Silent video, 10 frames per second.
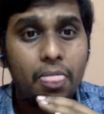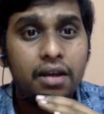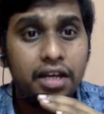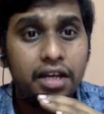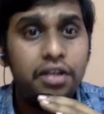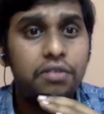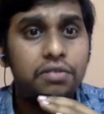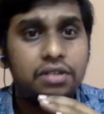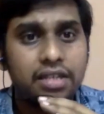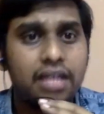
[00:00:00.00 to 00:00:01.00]

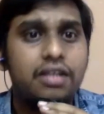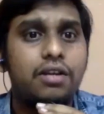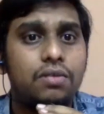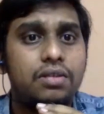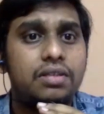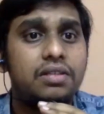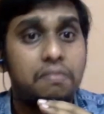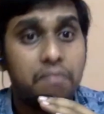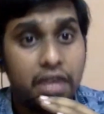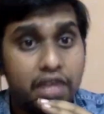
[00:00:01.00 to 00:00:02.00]
induced cyclones is a
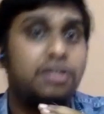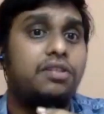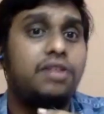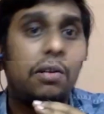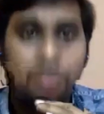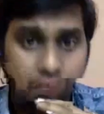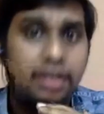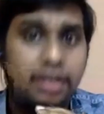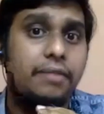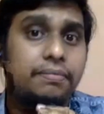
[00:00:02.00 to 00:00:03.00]
major threat to
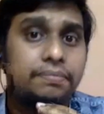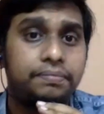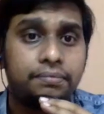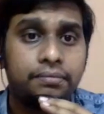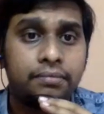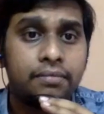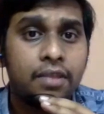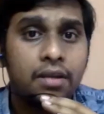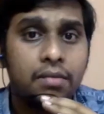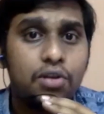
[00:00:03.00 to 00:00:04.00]
India.
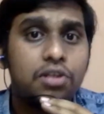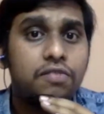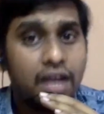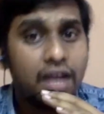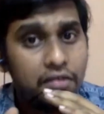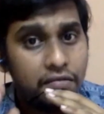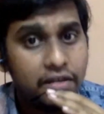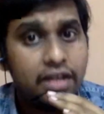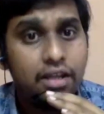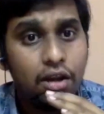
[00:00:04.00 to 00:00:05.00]
Because we have a
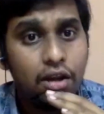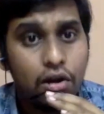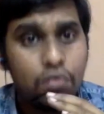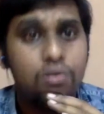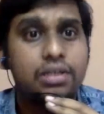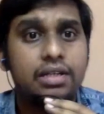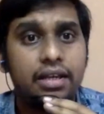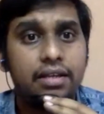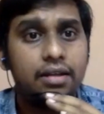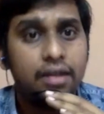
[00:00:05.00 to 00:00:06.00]
very long
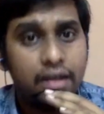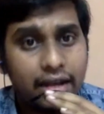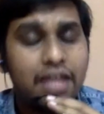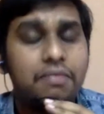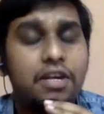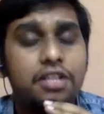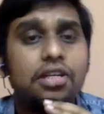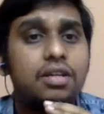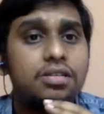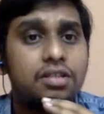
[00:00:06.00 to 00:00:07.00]
coastline, climate
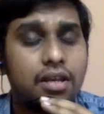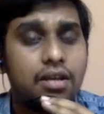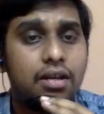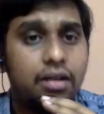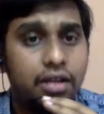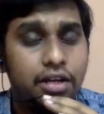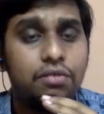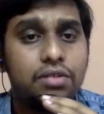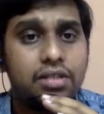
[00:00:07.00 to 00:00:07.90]
change induced